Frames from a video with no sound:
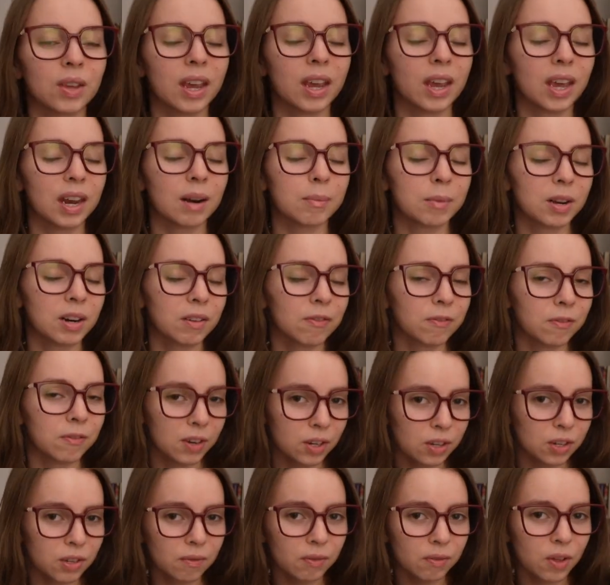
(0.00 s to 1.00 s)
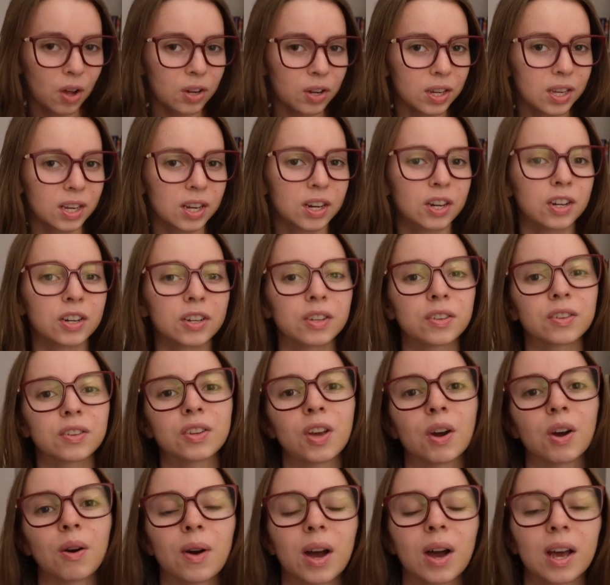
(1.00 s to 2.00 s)
And I'm going to finish the vlog here
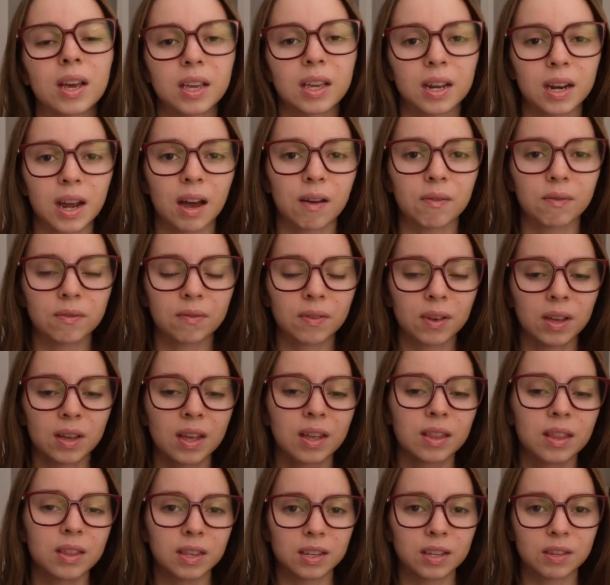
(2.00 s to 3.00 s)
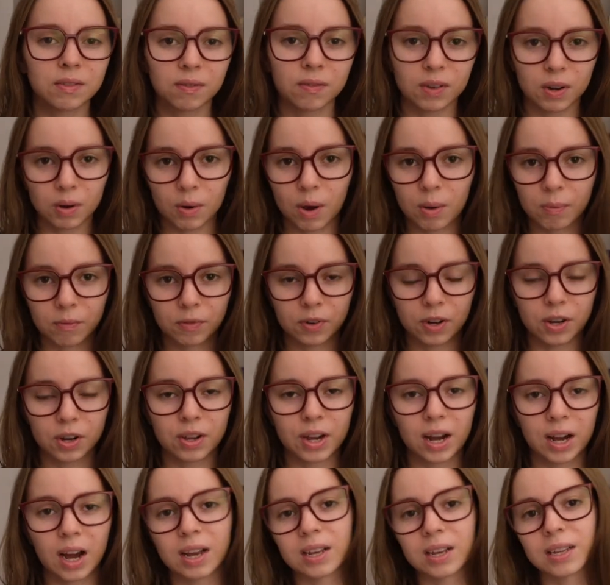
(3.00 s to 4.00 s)
so I can have this video up for you
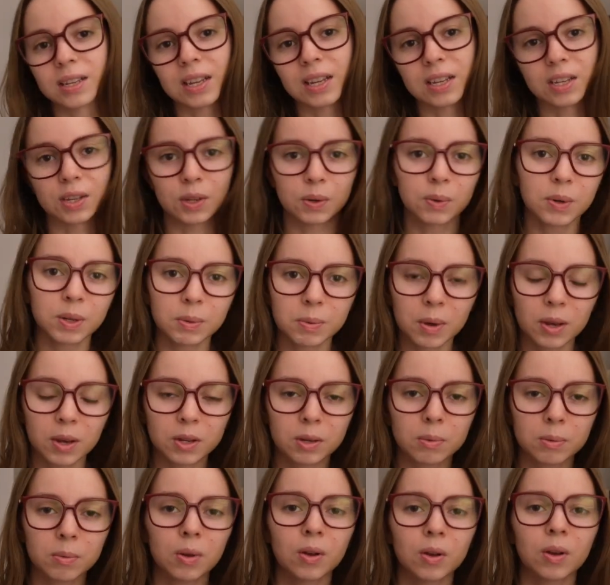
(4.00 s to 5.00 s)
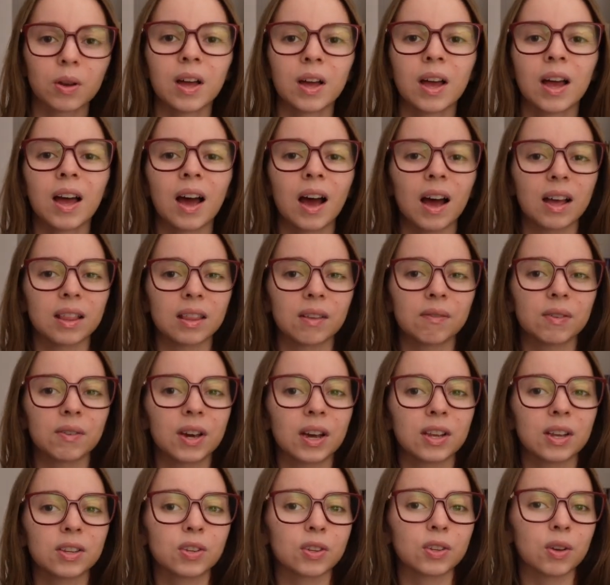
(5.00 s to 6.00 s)
guys as soon as possible. I love you
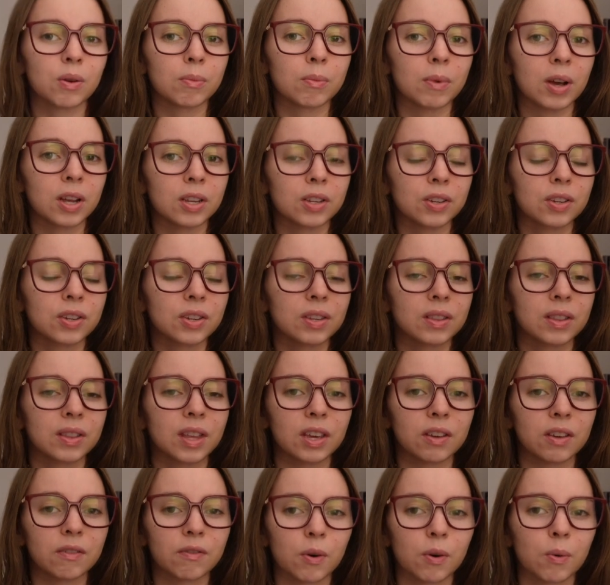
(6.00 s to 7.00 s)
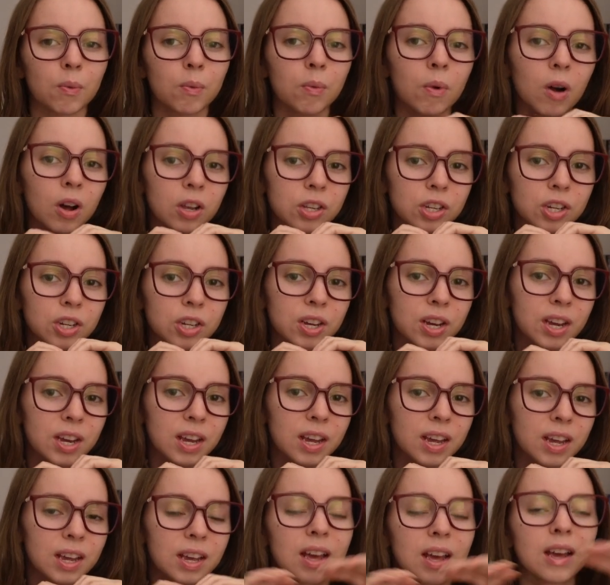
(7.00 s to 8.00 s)
guys so much. Thank you for
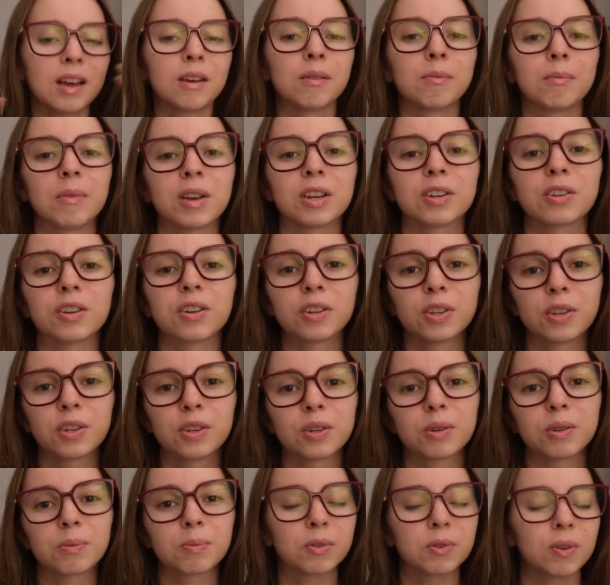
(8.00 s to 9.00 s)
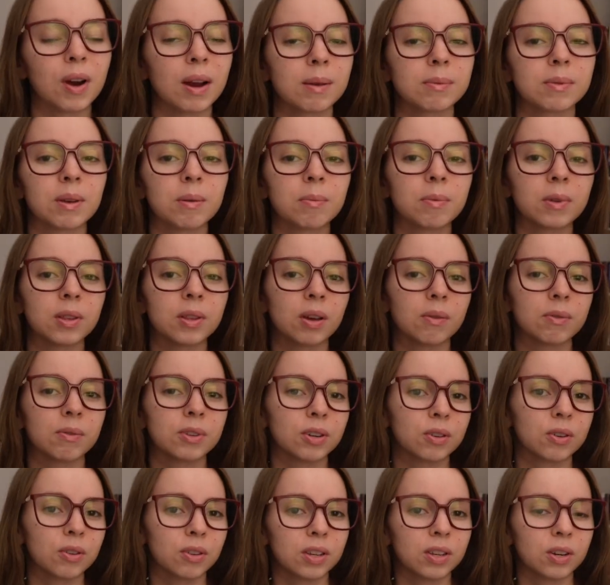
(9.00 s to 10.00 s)
watching. Make sure to subscribe down below and
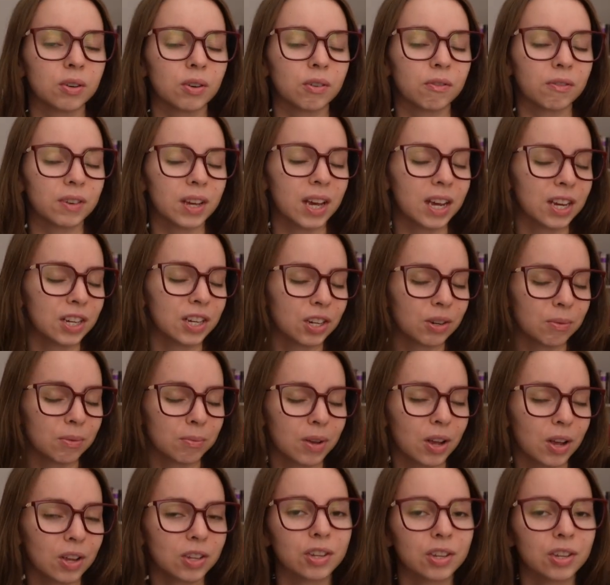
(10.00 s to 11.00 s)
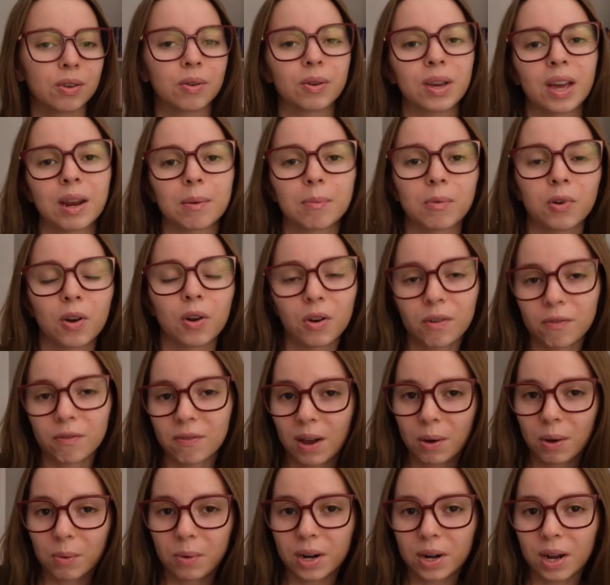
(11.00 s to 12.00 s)
turn on the notification bell you get
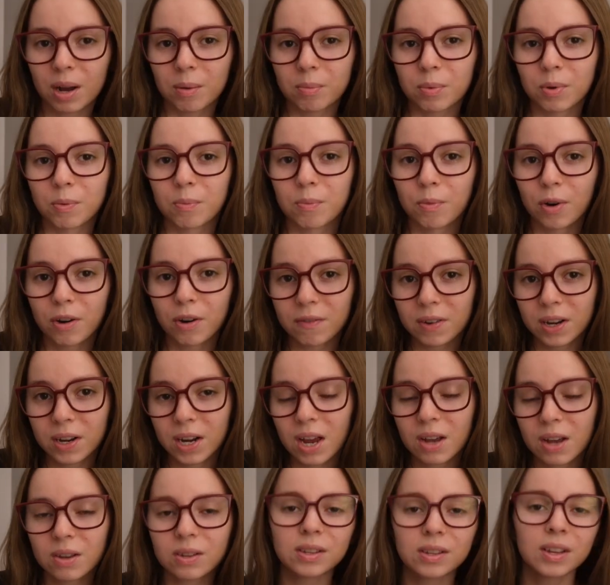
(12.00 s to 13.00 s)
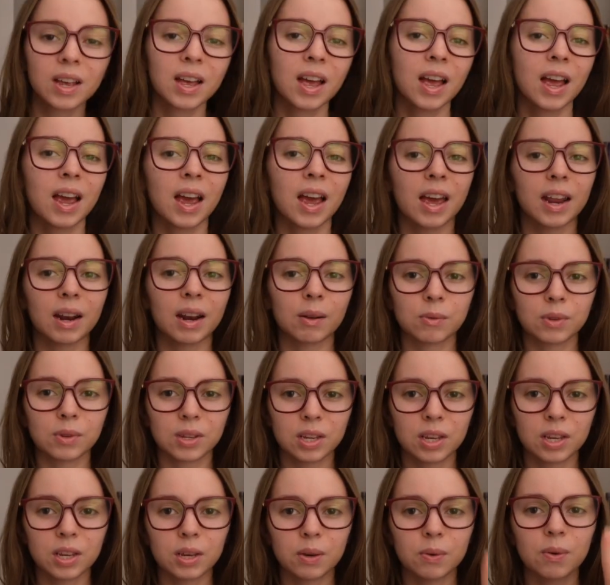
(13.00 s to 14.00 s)
notified when I upload more videos. And I will
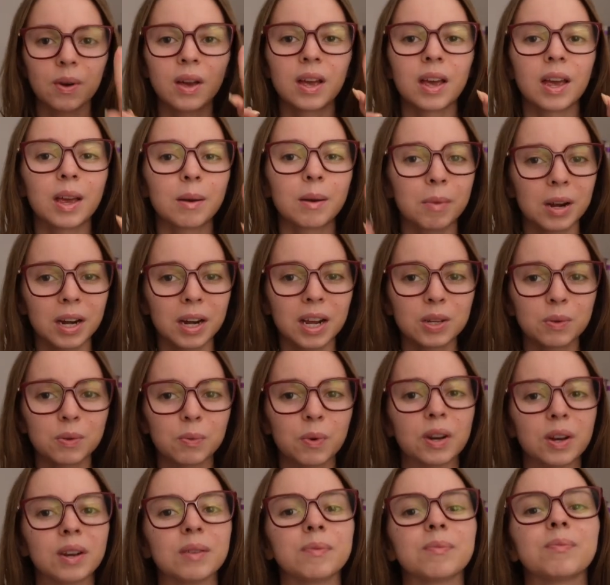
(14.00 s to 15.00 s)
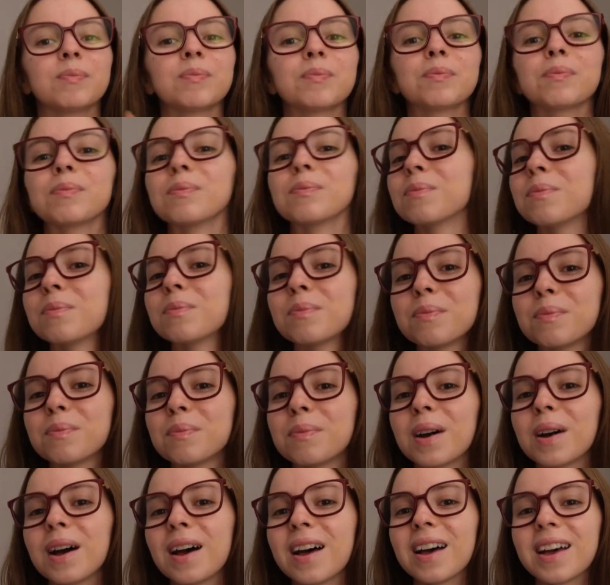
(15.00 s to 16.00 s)
see you in my next one.
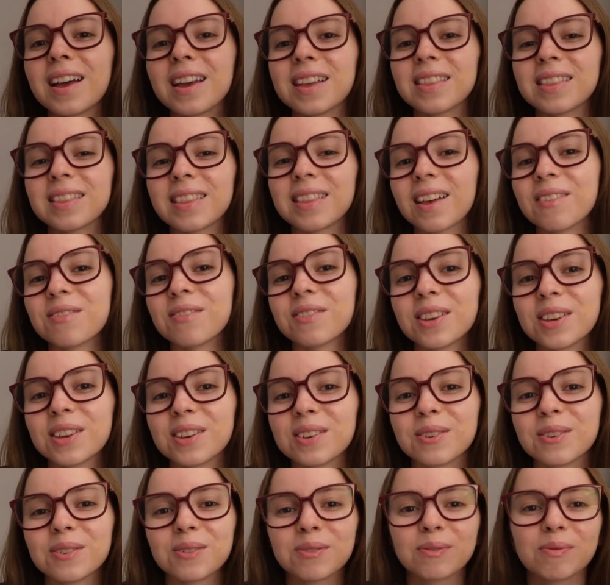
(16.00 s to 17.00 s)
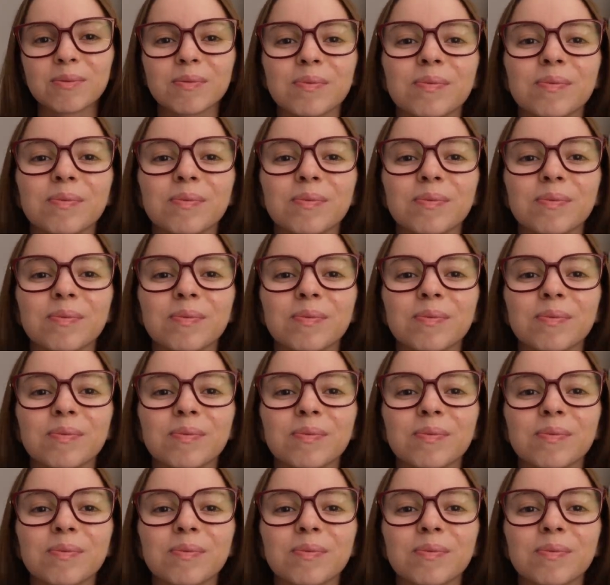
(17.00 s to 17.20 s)
Bye. Love you.